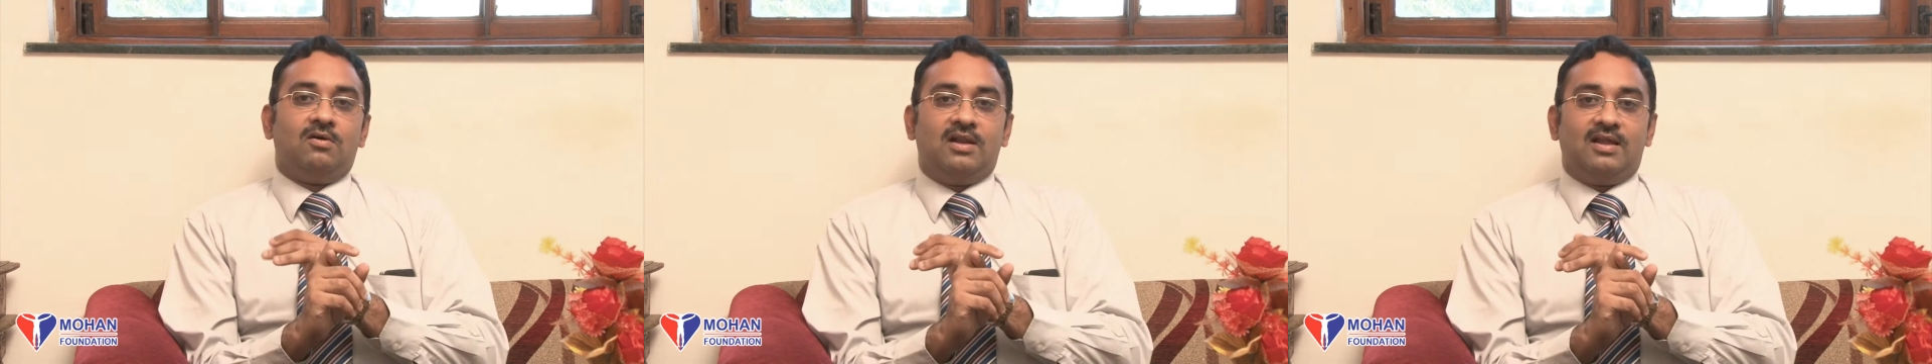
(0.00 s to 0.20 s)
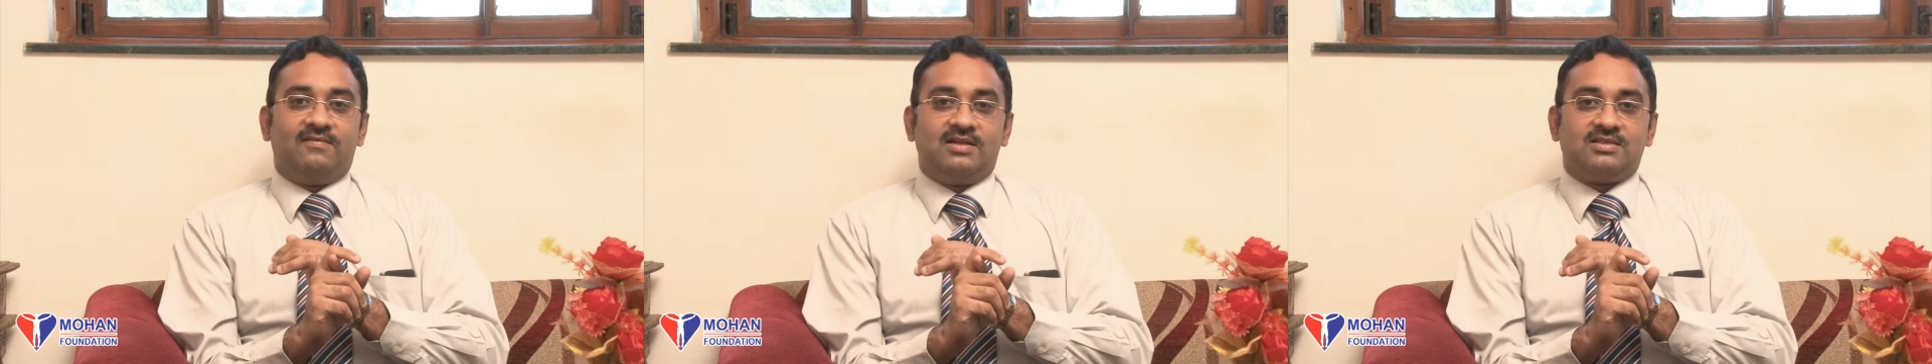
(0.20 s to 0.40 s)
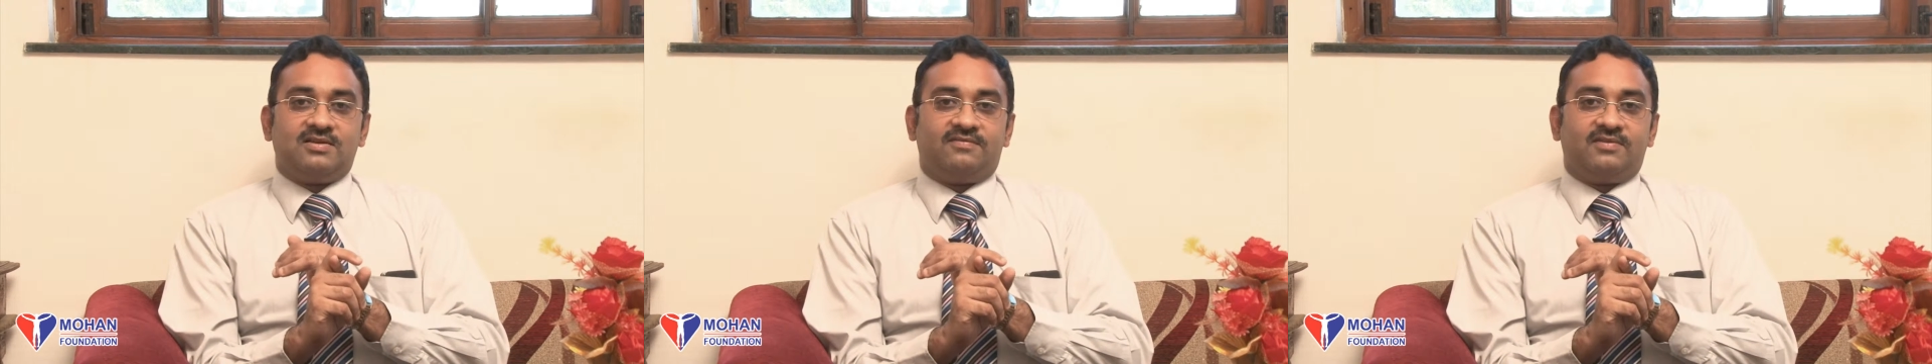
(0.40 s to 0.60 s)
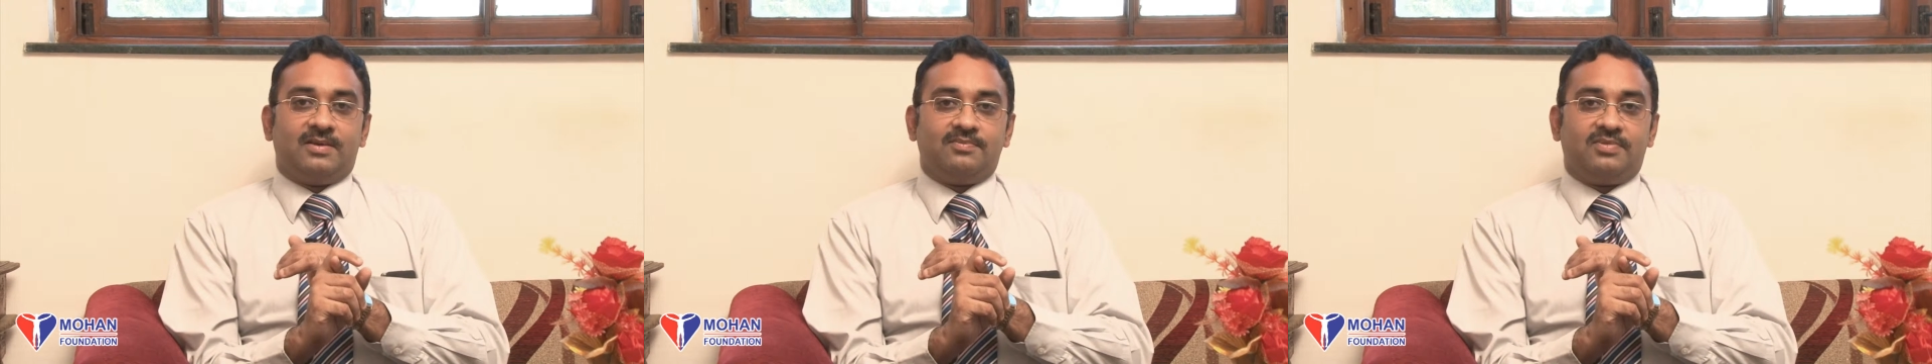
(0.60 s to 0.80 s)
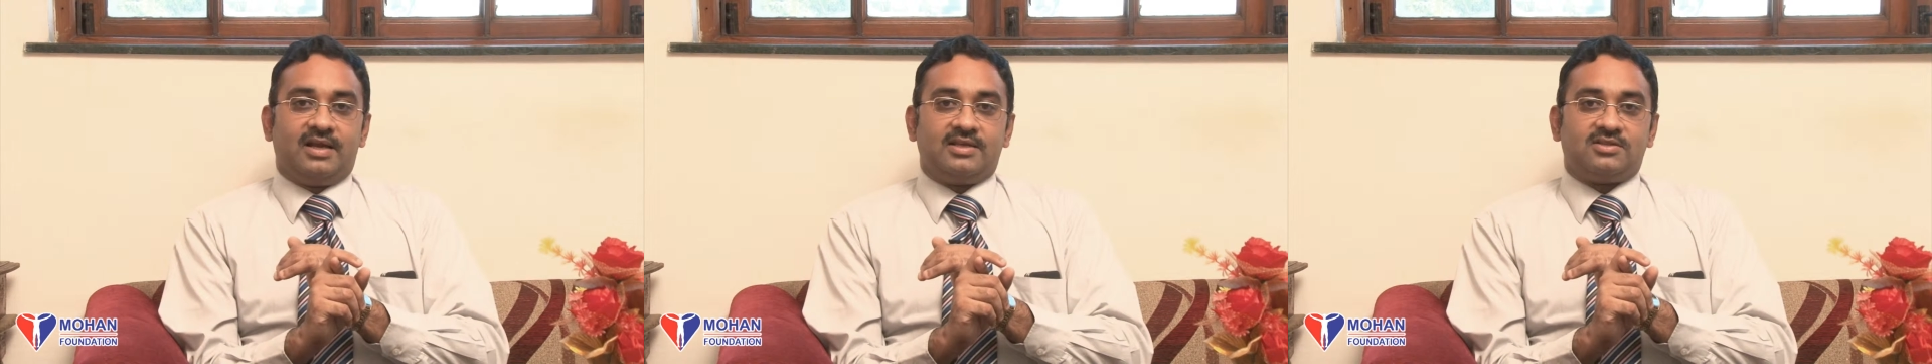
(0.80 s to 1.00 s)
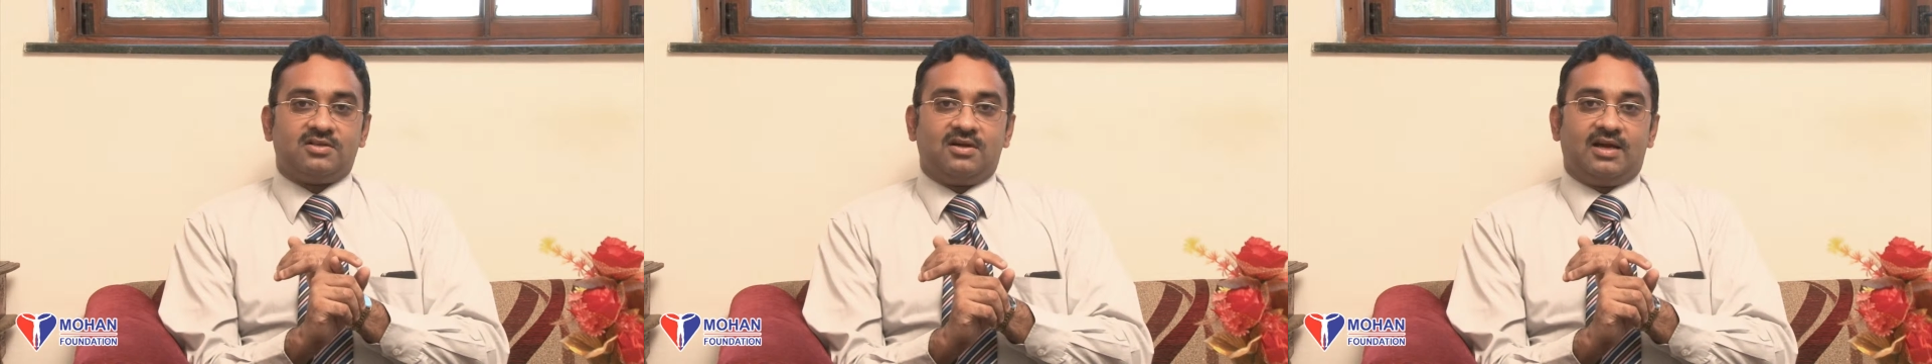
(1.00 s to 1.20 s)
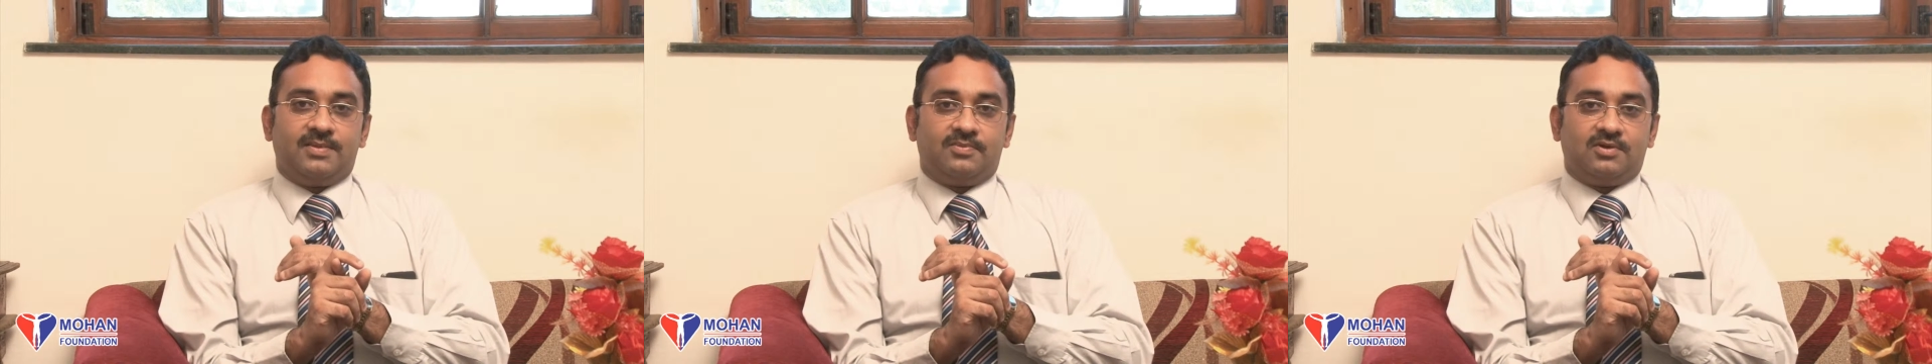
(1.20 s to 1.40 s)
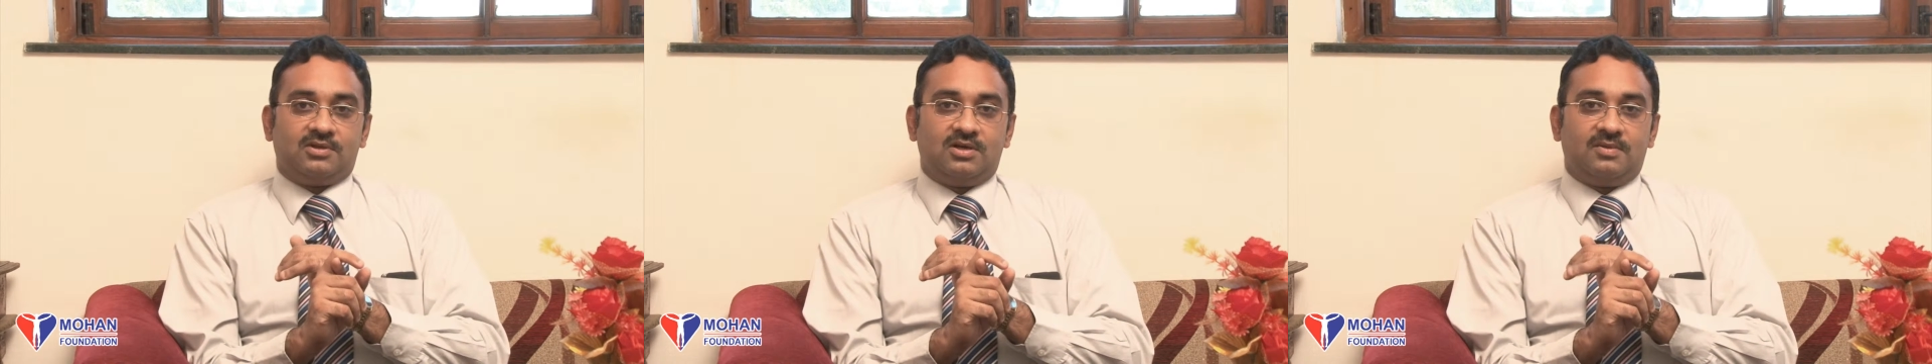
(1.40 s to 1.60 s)
levels of temperature,
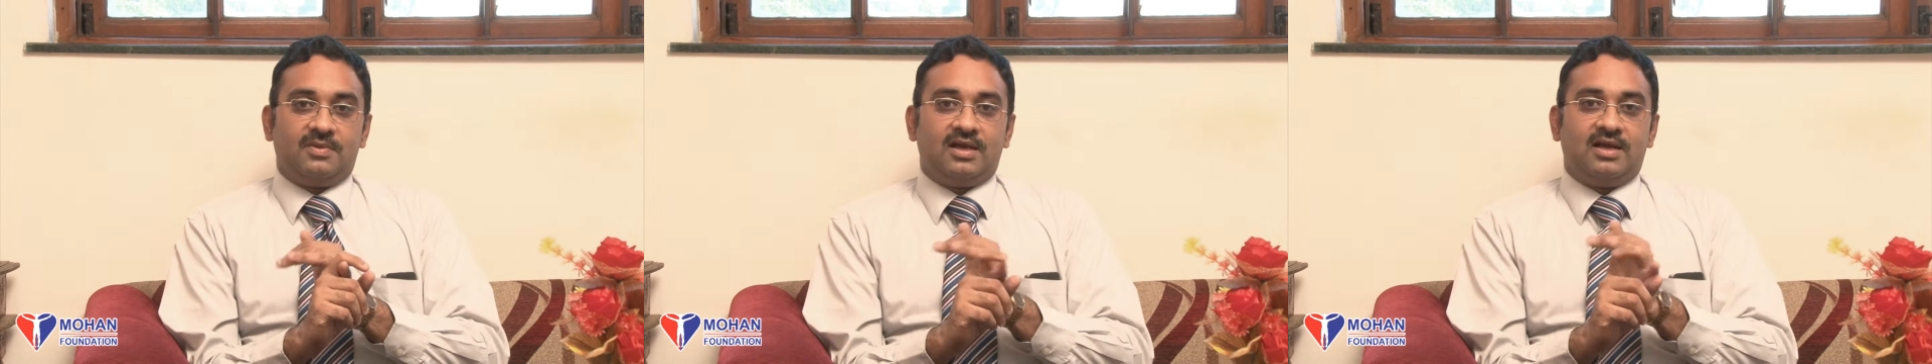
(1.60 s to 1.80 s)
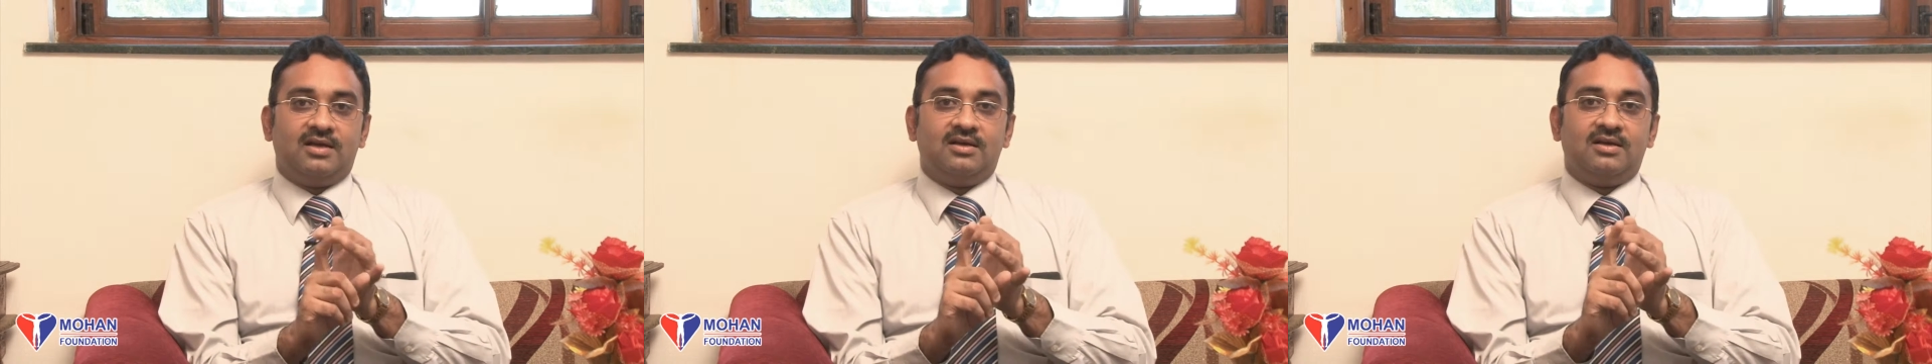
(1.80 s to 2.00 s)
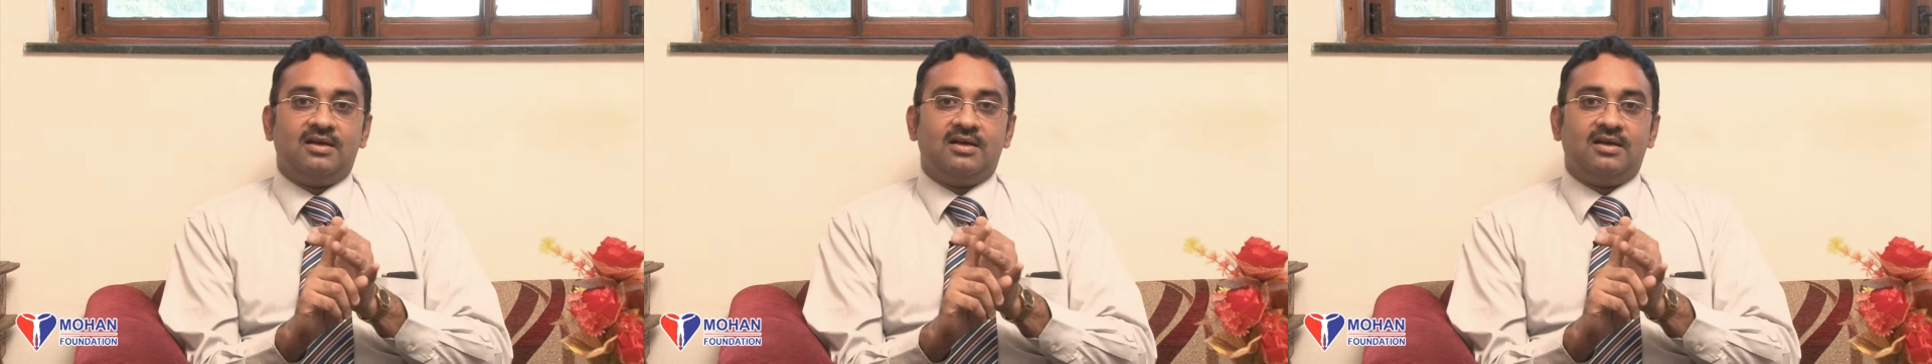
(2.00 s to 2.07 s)
hypothermia,